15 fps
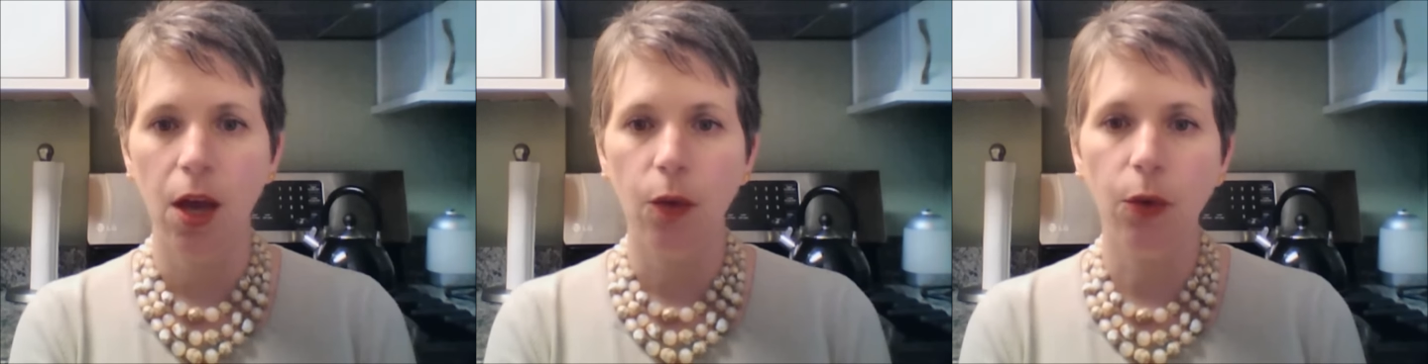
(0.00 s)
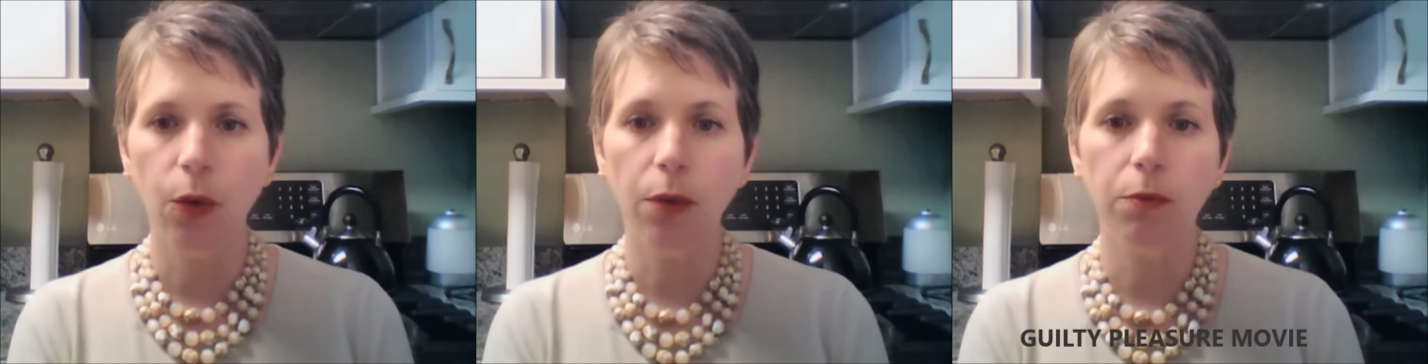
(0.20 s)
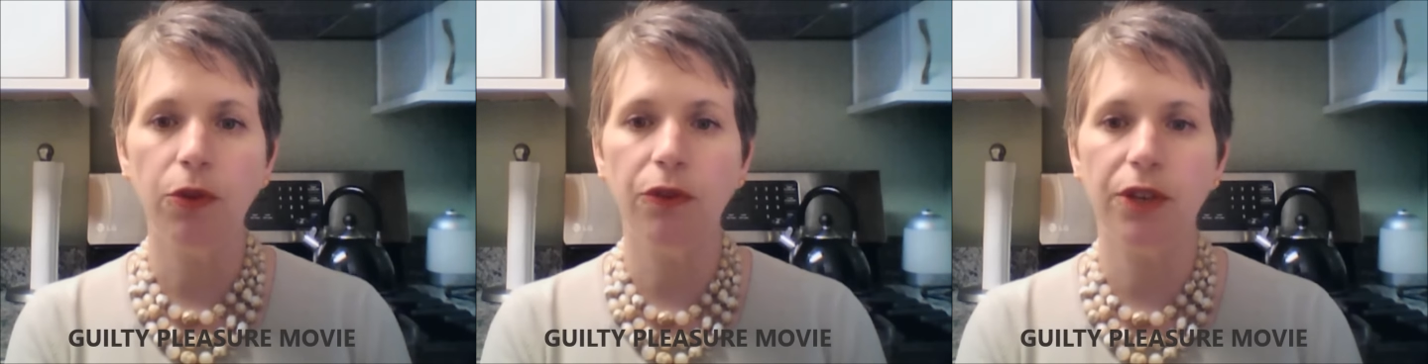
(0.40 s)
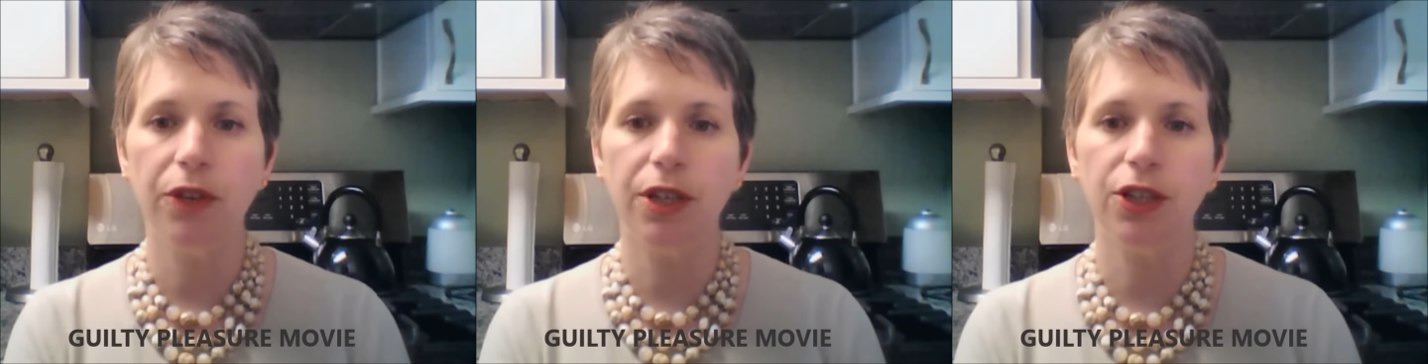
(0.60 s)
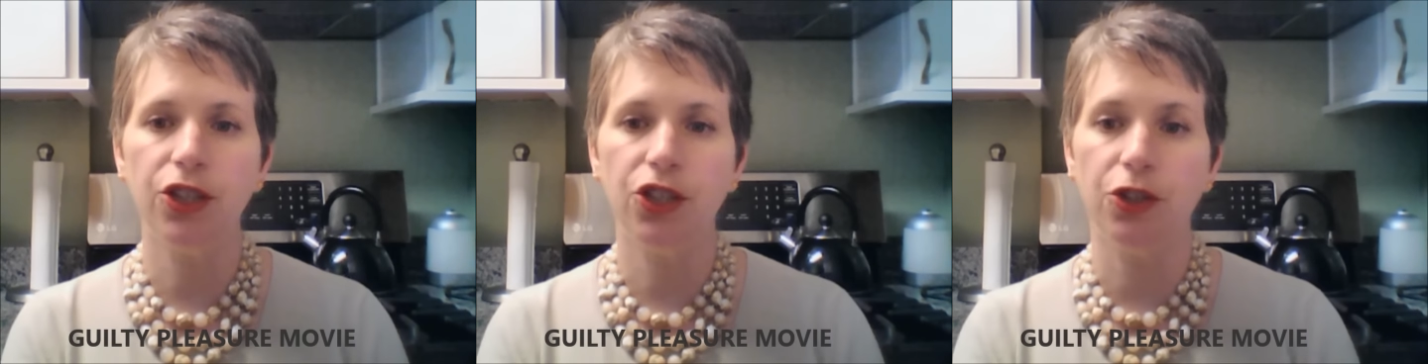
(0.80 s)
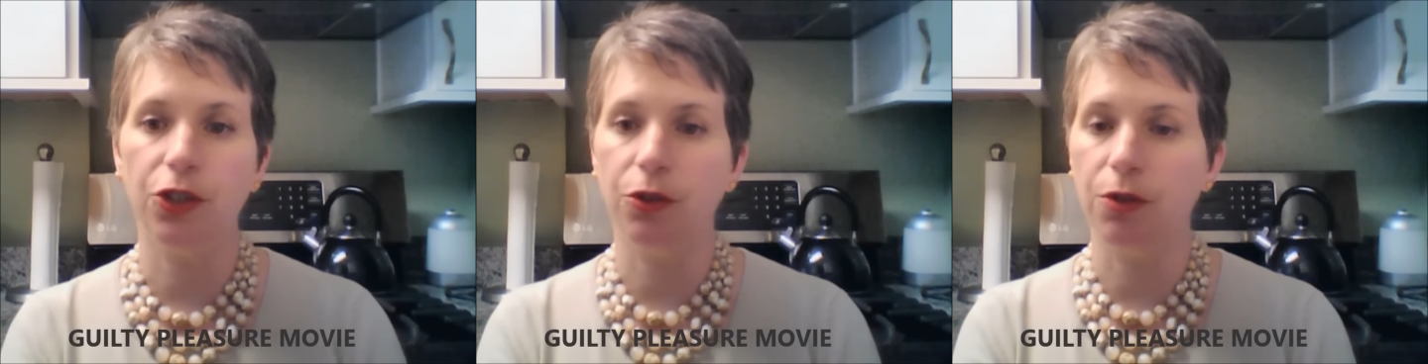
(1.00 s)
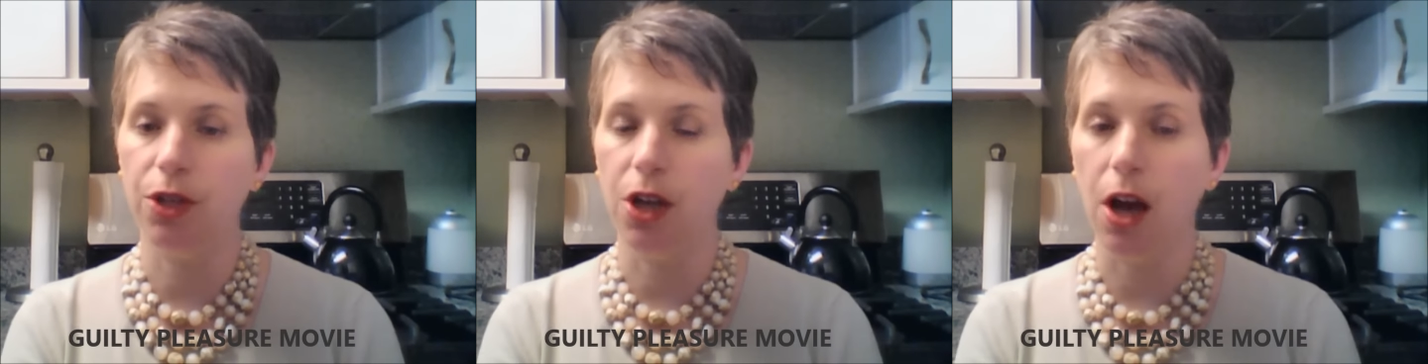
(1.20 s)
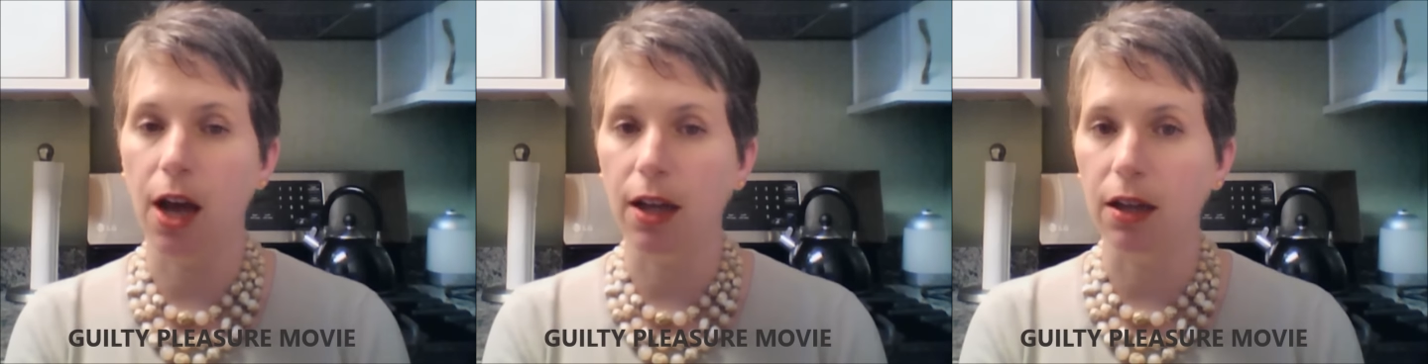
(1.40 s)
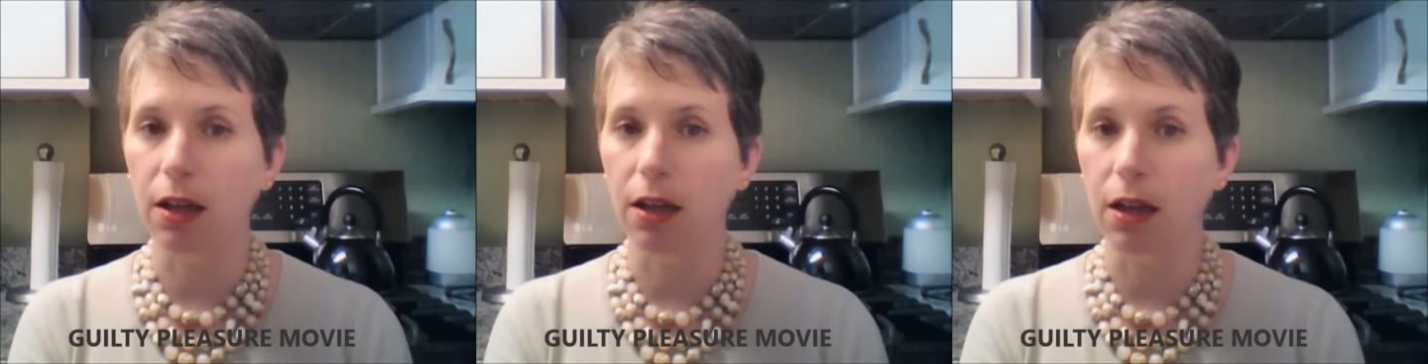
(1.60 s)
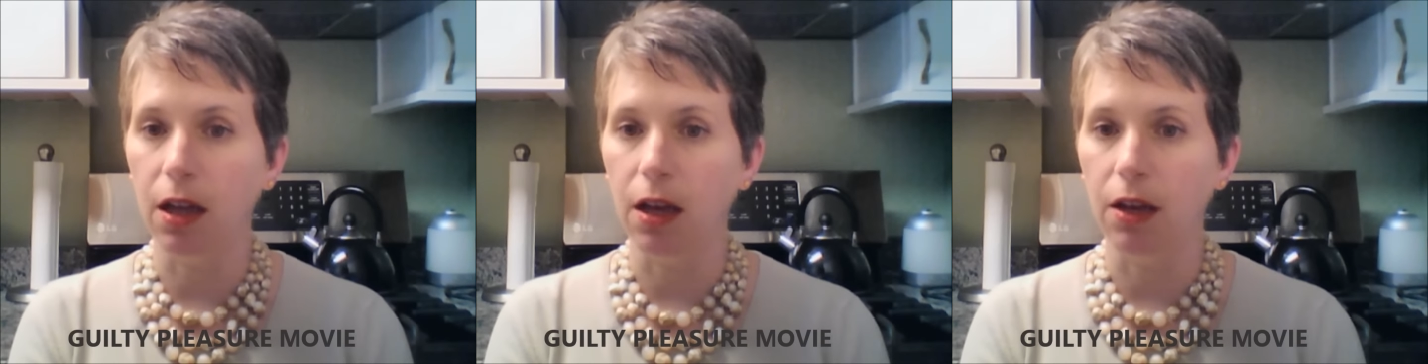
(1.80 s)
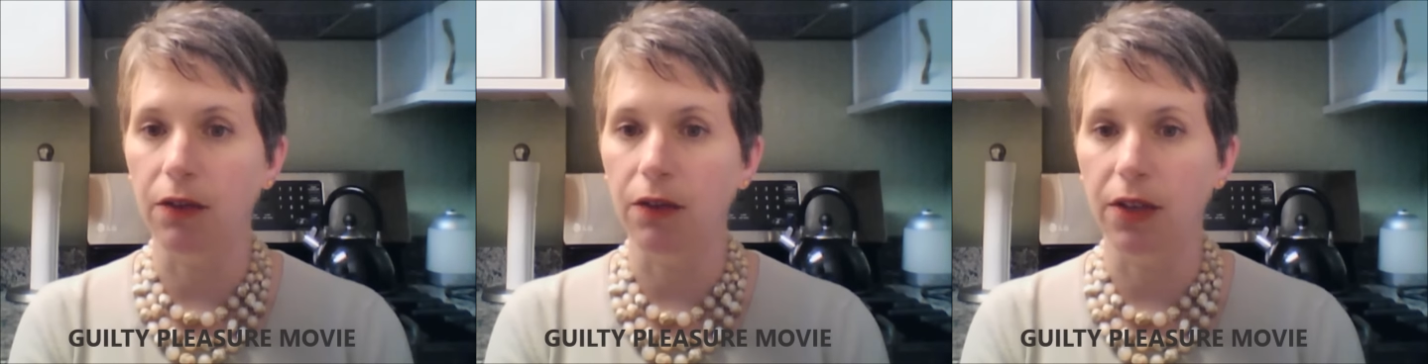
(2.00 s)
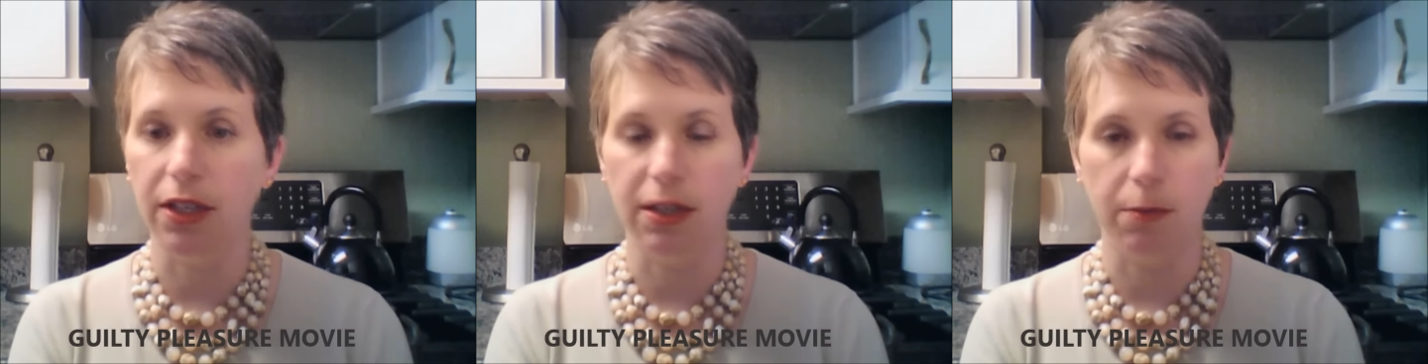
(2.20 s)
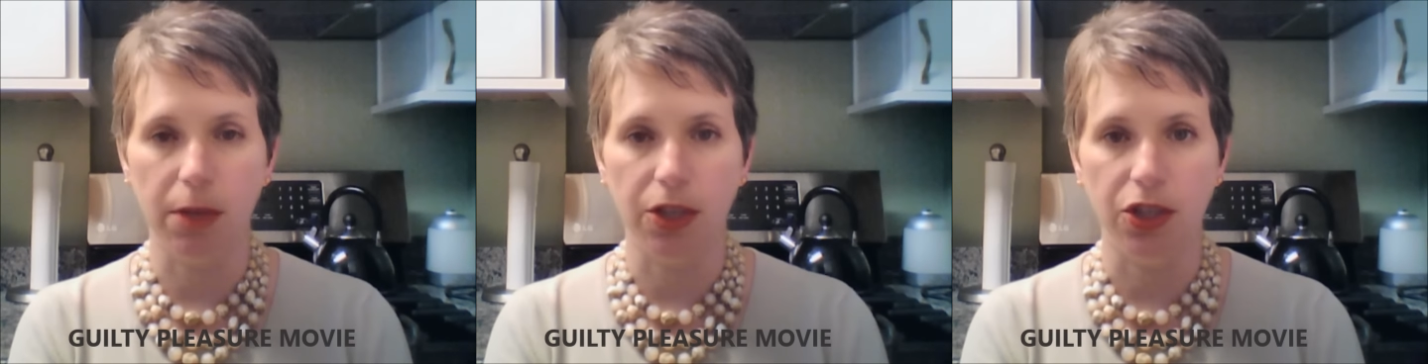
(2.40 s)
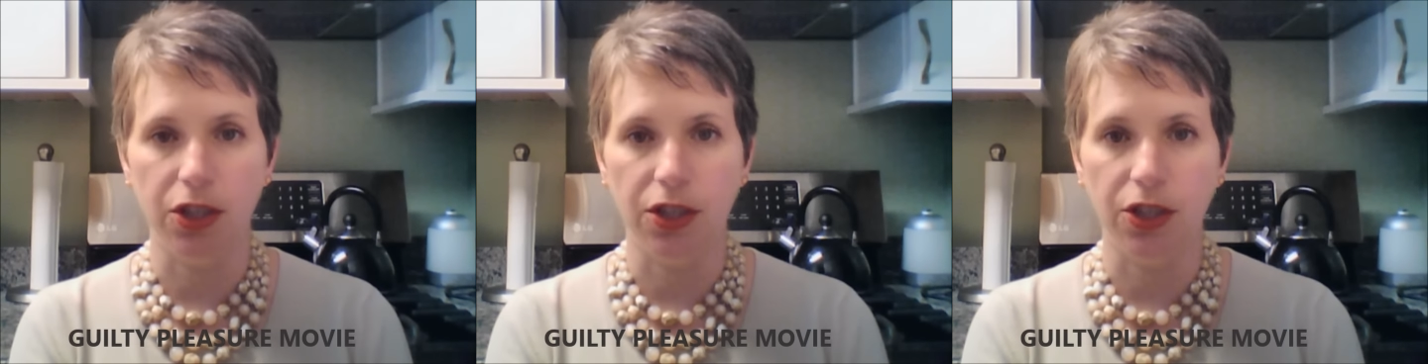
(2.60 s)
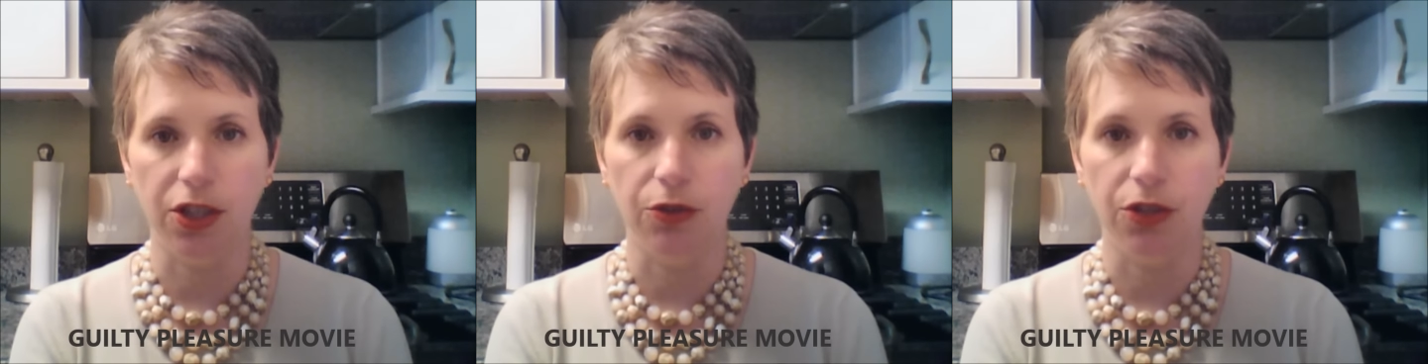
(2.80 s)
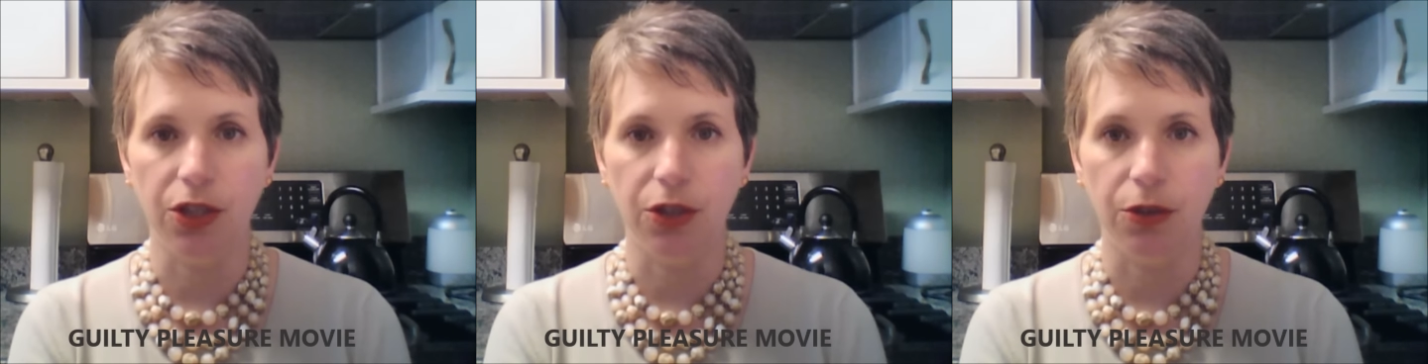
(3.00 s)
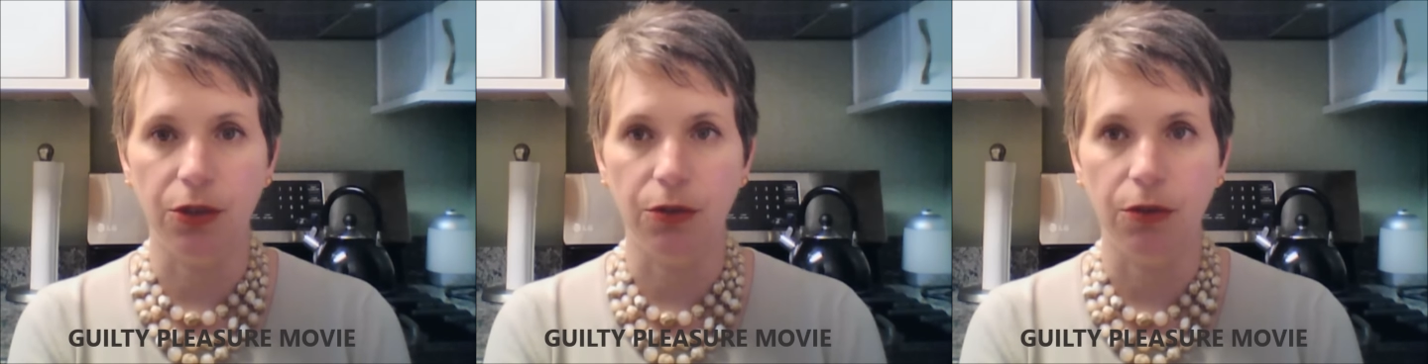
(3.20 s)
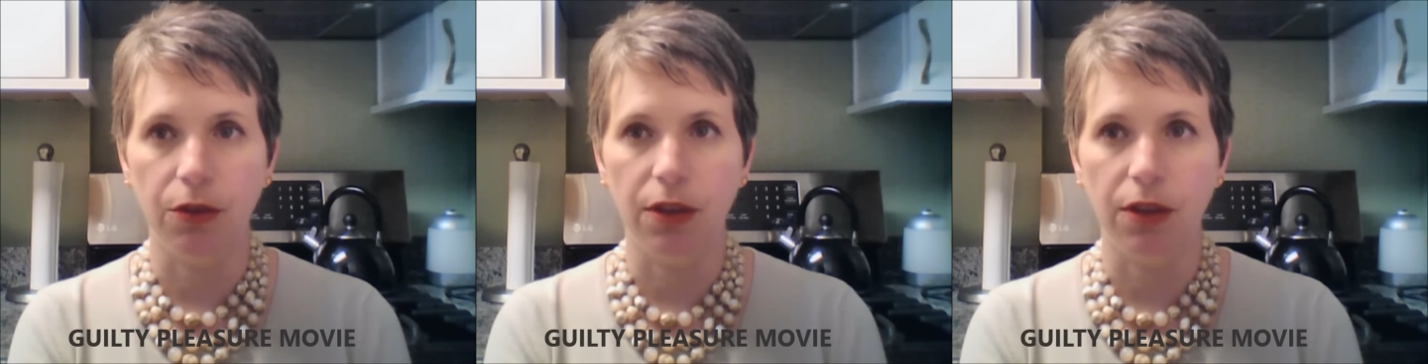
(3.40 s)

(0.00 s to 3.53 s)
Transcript: What movie should you not love as much as you do?